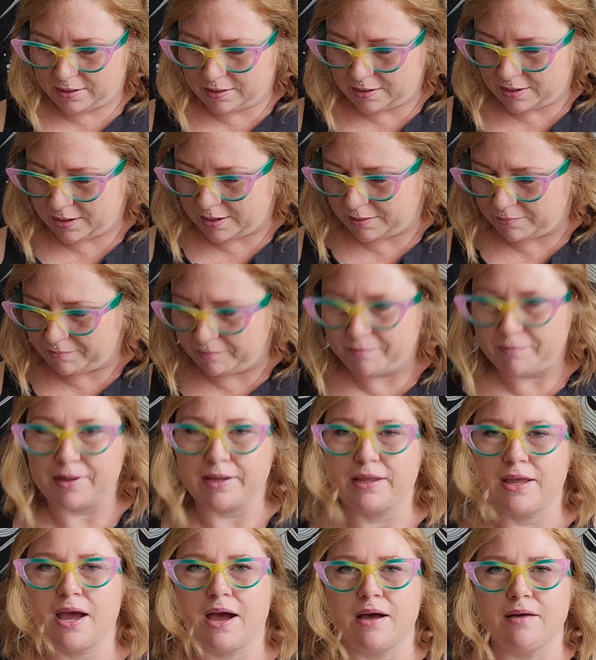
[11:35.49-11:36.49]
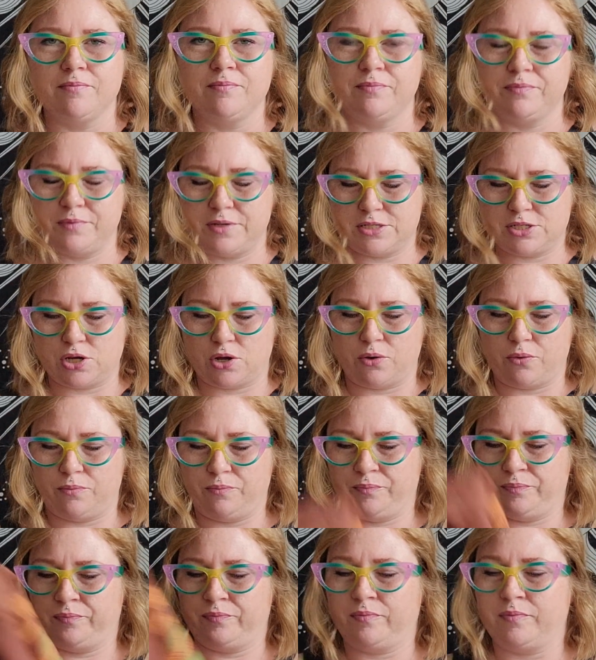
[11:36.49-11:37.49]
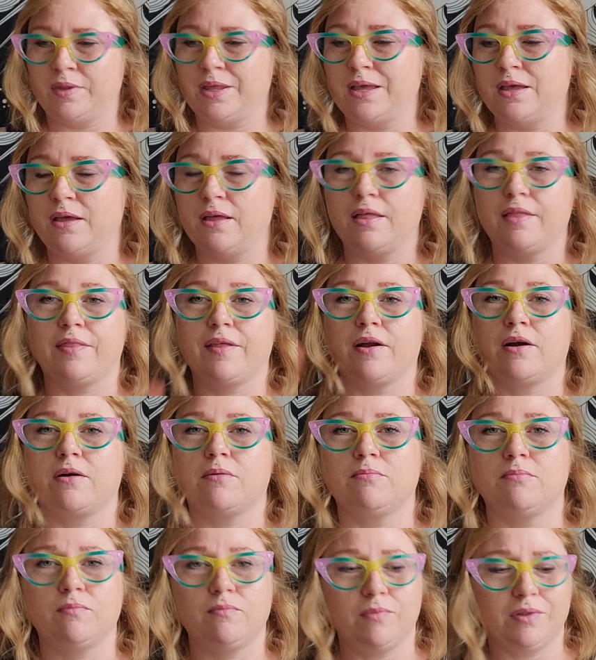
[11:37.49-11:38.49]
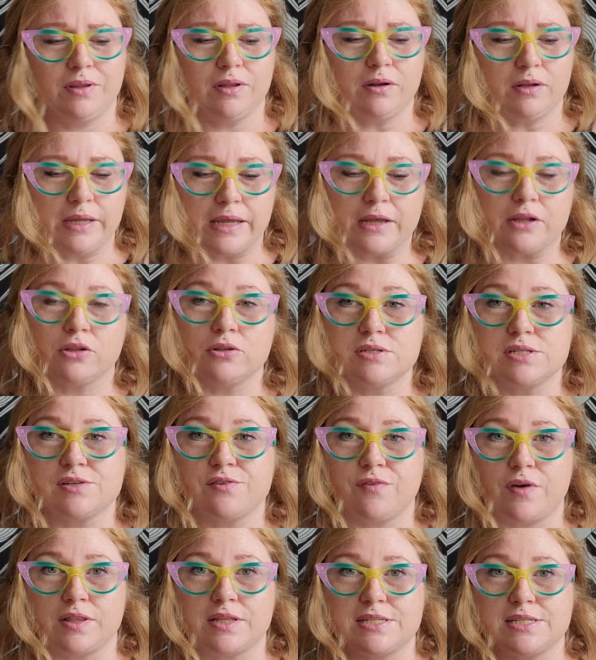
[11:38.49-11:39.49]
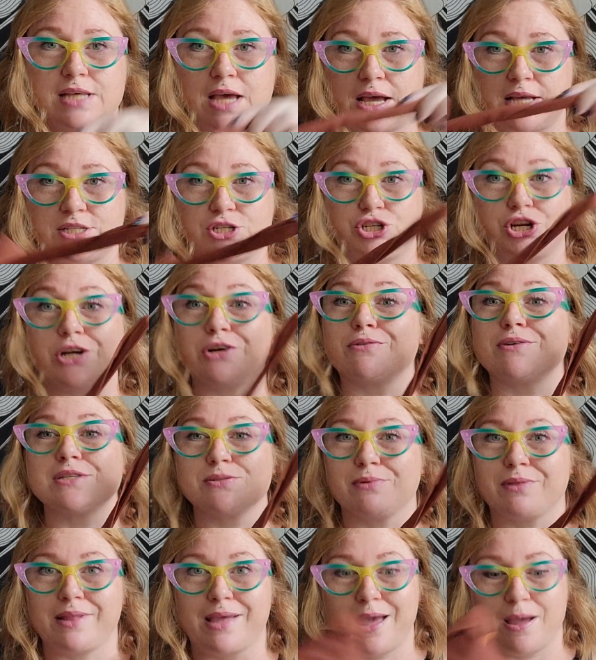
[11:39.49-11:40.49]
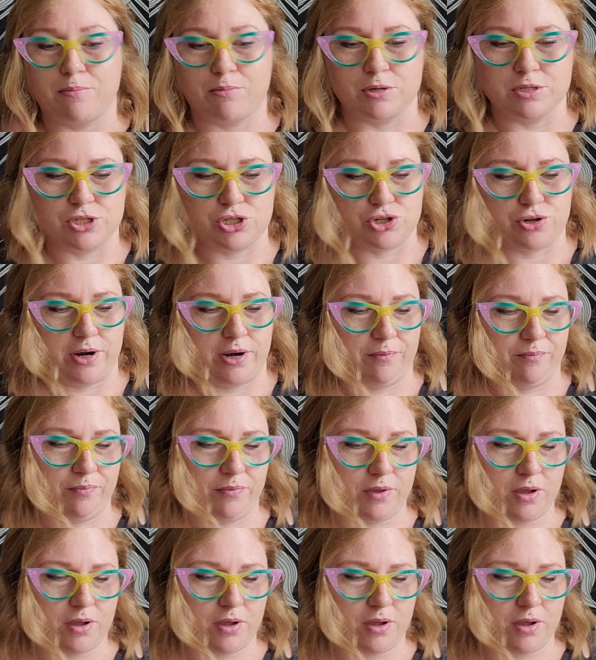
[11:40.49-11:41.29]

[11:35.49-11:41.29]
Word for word: Um, but yeah, so they're a little inclusive on the size, generous with the apron string.